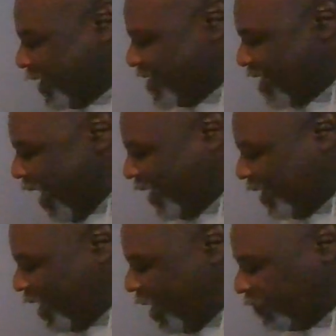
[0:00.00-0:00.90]
Knight
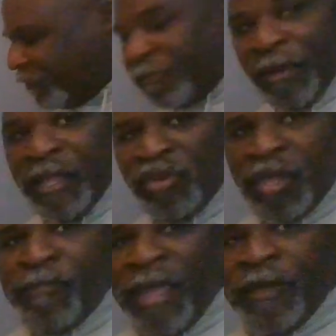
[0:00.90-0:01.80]
F3. And you
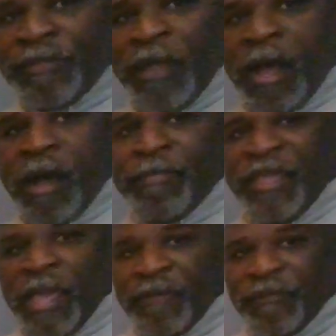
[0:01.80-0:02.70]
can make it
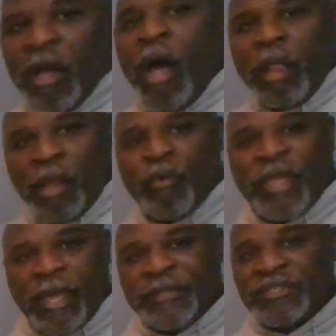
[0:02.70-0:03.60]
the F a
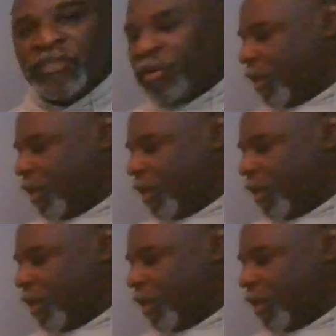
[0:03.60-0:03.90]
lowercase.